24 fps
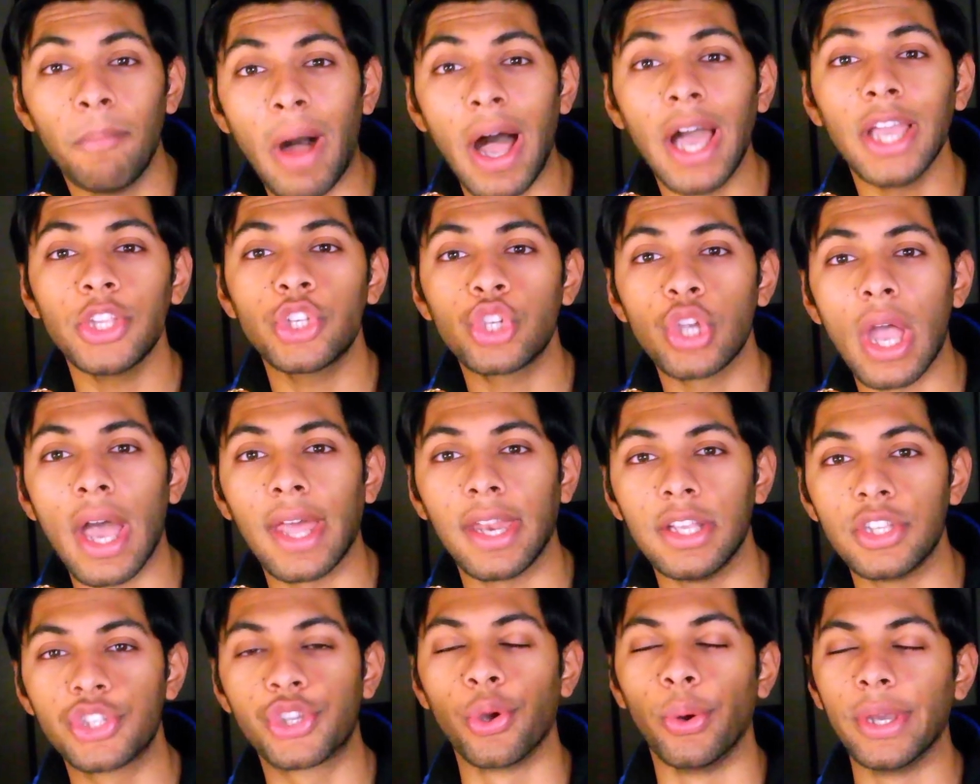my
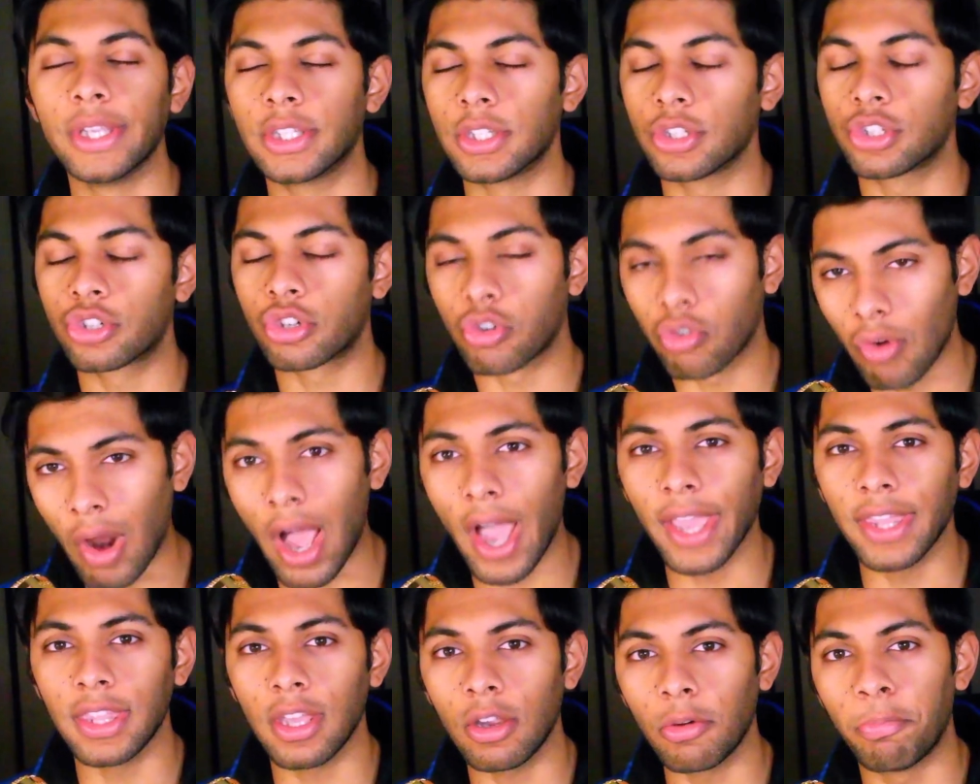chat is going to
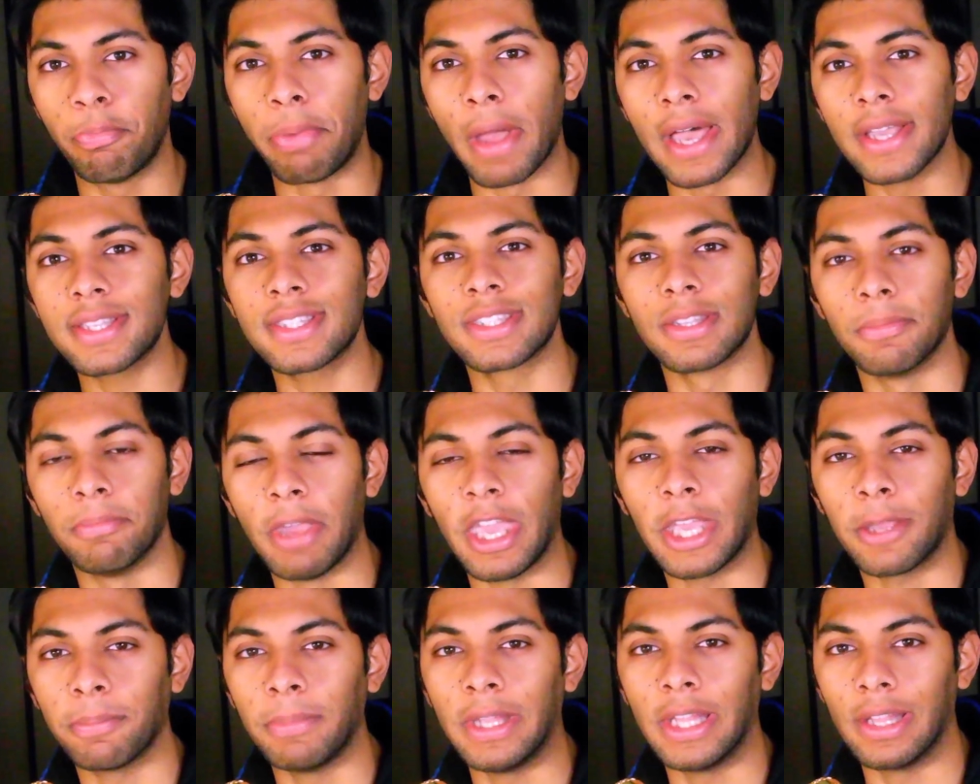try their best to
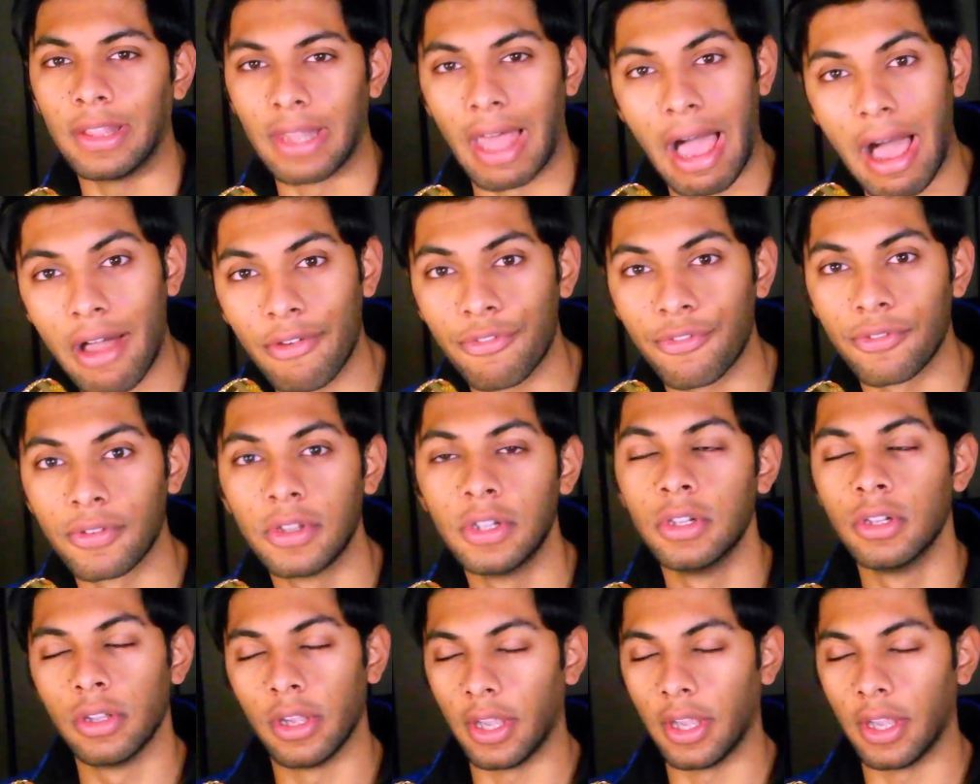make me laugh.